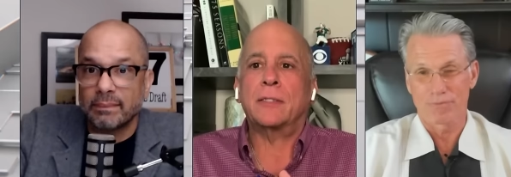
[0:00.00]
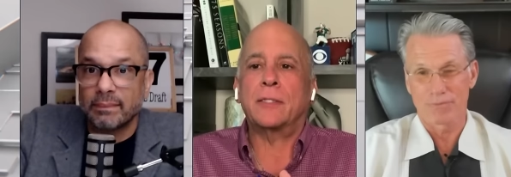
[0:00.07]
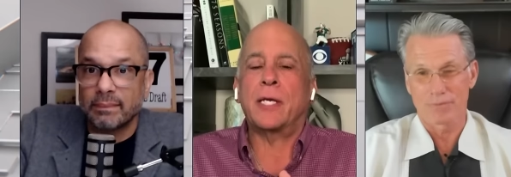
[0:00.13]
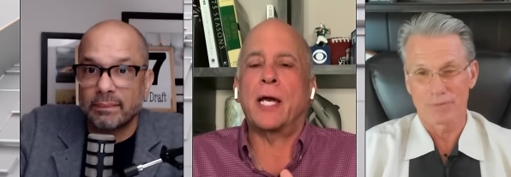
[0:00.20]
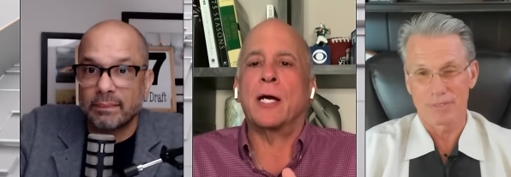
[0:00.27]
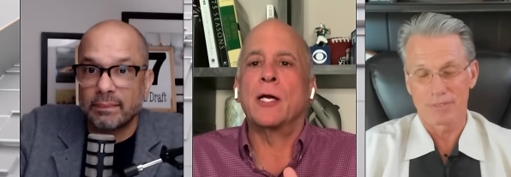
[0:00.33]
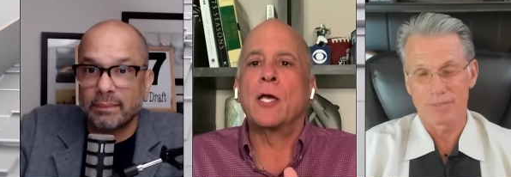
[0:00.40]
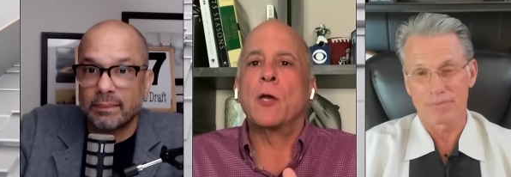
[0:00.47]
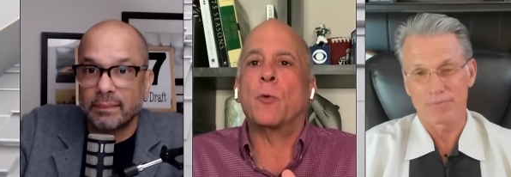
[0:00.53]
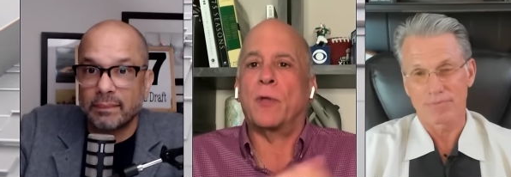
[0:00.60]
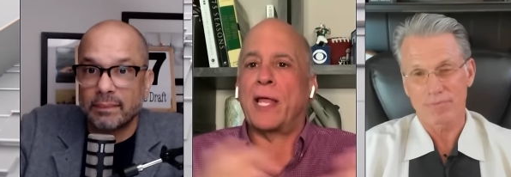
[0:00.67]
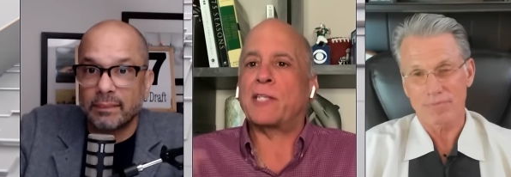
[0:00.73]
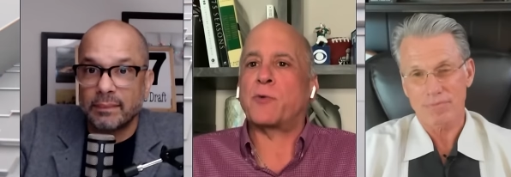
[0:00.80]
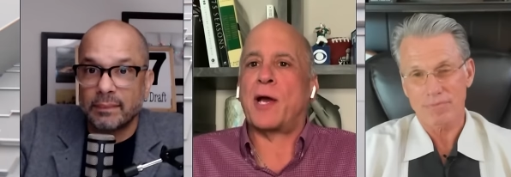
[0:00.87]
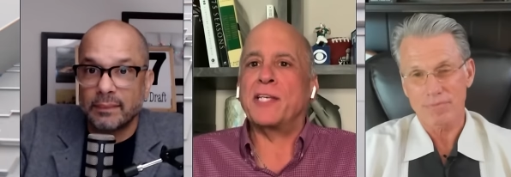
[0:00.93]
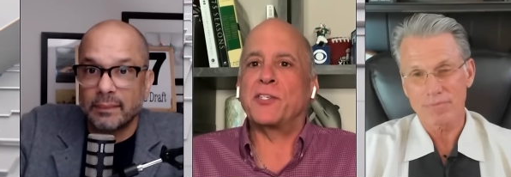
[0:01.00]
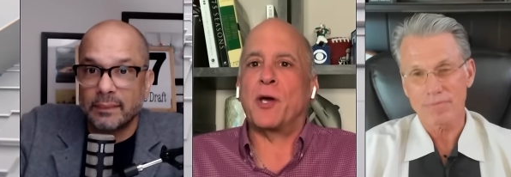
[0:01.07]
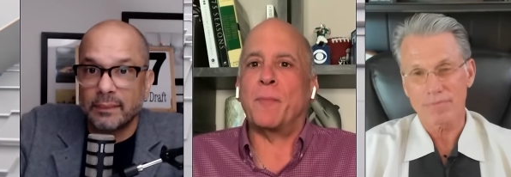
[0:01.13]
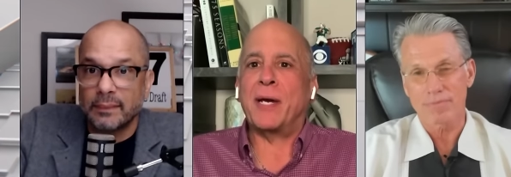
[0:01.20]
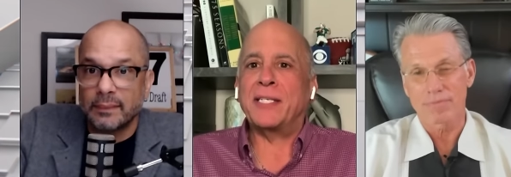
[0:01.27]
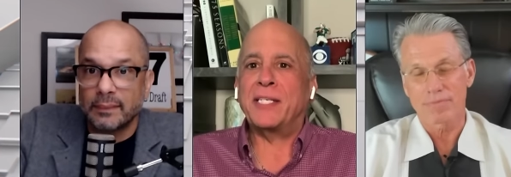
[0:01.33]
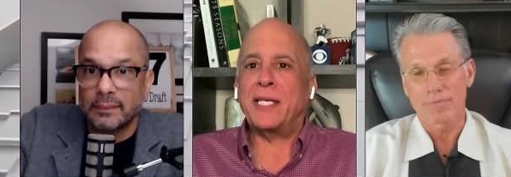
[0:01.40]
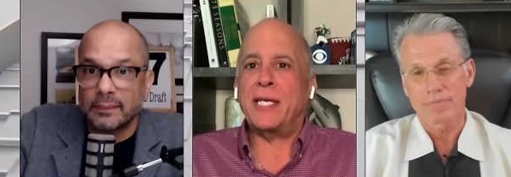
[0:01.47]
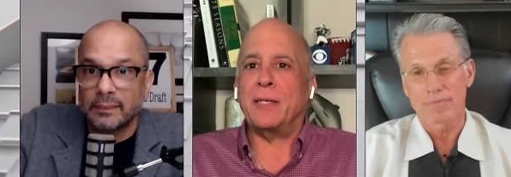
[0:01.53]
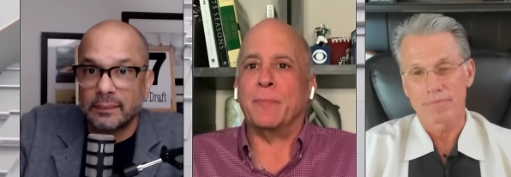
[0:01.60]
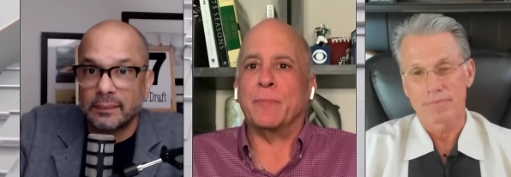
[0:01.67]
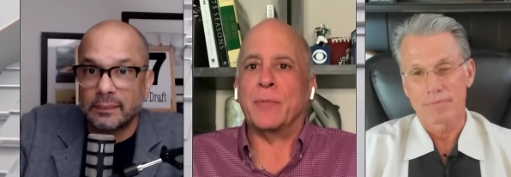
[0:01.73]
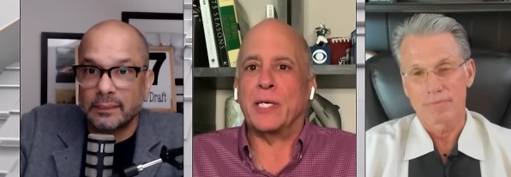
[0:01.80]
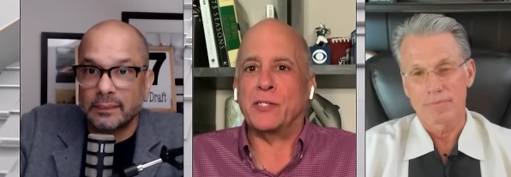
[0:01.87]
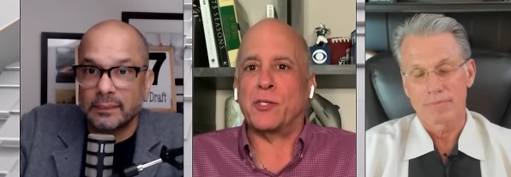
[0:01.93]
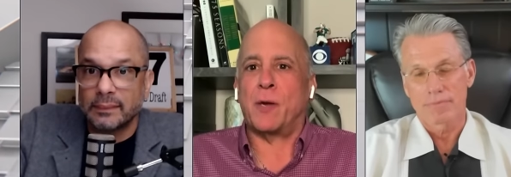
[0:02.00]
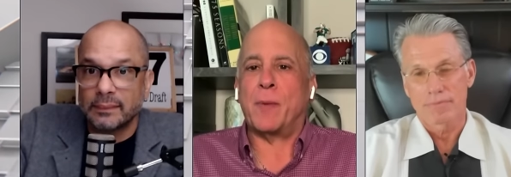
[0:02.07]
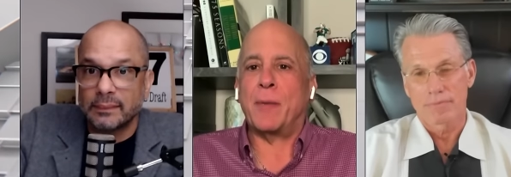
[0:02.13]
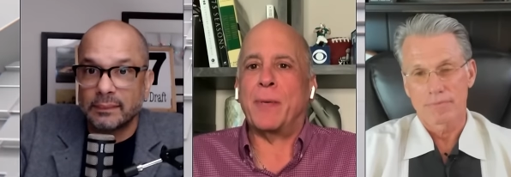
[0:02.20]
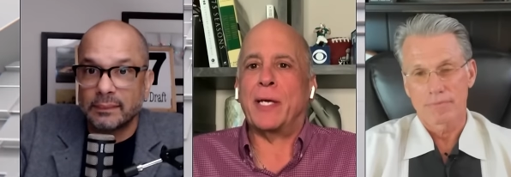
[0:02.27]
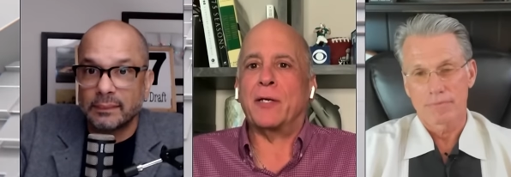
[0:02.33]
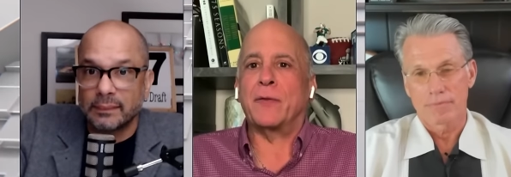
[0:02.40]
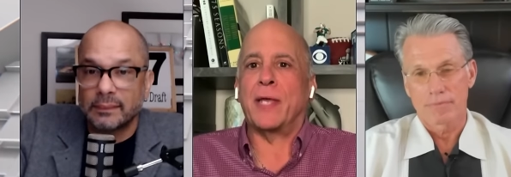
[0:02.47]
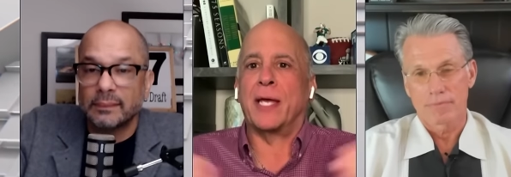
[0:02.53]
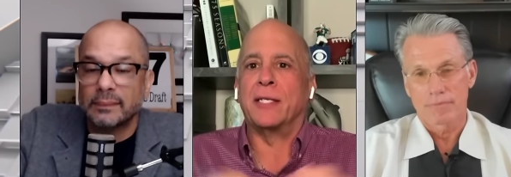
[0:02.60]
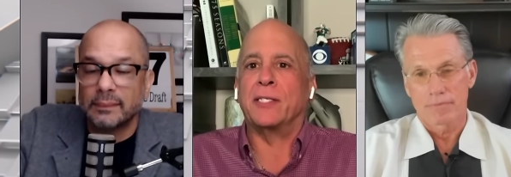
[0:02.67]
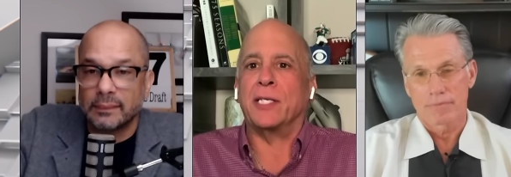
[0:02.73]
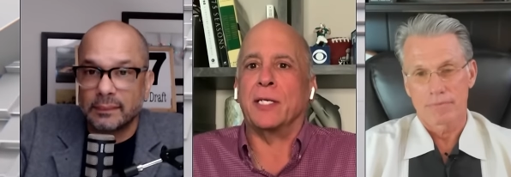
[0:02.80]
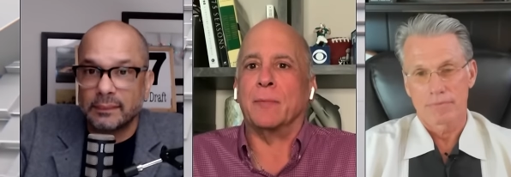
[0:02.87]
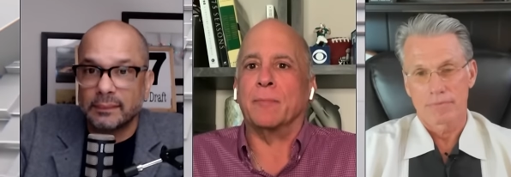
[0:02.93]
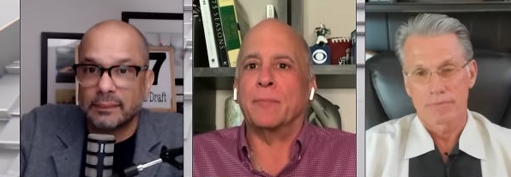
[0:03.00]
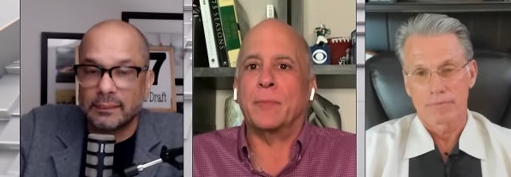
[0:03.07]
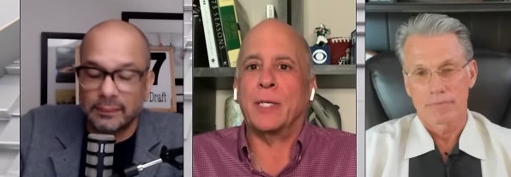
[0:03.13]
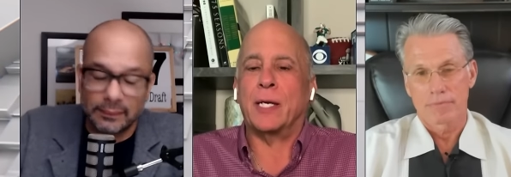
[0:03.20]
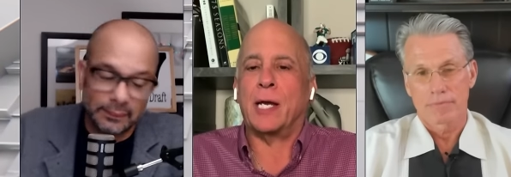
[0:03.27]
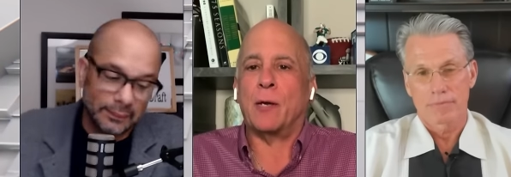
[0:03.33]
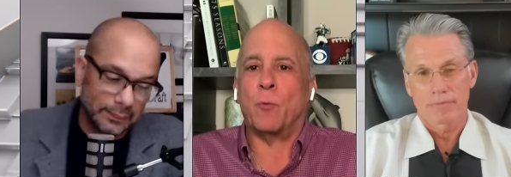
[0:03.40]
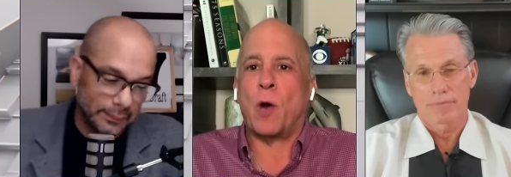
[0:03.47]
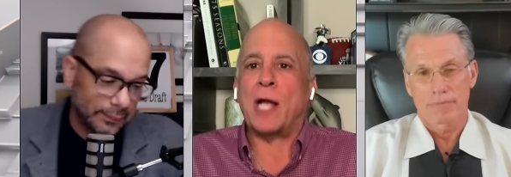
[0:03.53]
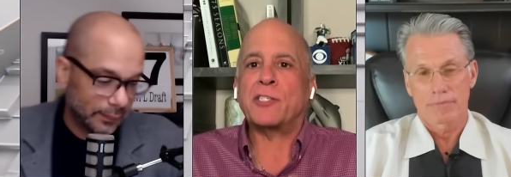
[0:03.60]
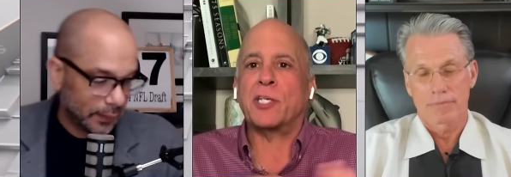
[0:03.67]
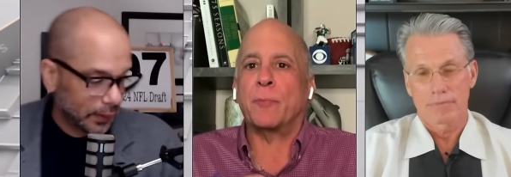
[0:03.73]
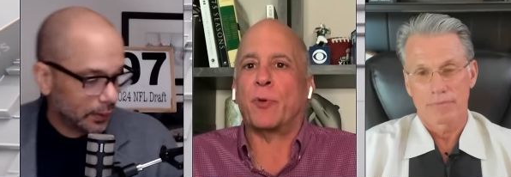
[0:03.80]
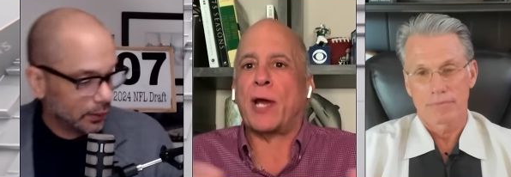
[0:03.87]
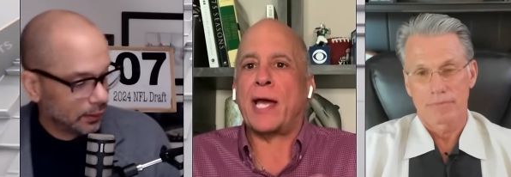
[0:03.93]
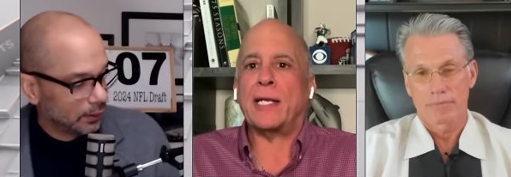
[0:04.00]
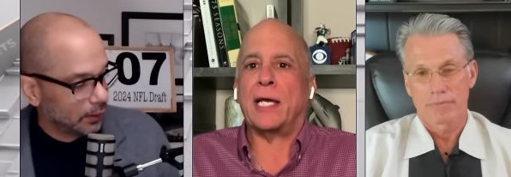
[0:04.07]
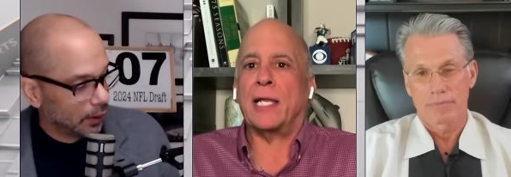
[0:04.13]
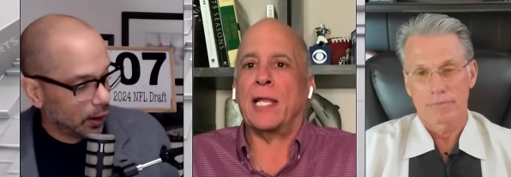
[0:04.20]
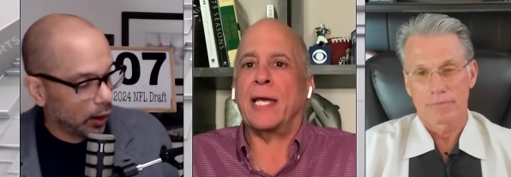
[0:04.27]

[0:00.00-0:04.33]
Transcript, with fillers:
Speaker 1: yeah, yeah. Well, that's why he's on my team. He's on my better than team. Uh, watching Pratt,